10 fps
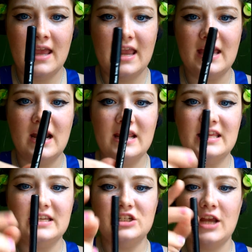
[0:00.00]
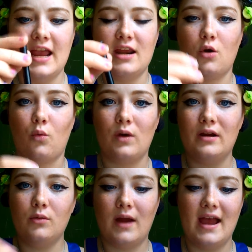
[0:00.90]
in the shade
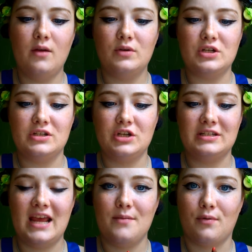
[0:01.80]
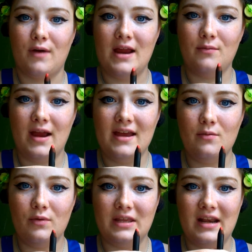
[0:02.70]
Real Red, which is just a bright
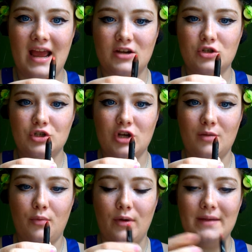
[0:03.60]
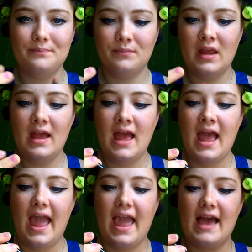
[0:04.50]
red with an extra sharp point.
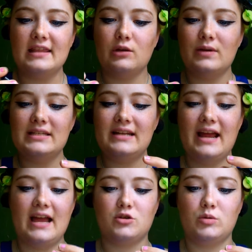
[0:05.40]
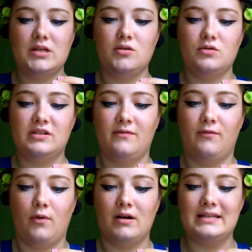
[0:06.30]
And the reason I actually use
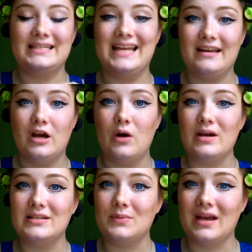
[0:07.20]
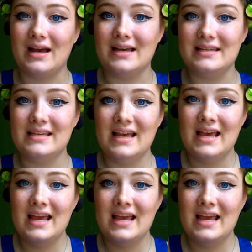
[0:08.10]
Sephora's Nano is because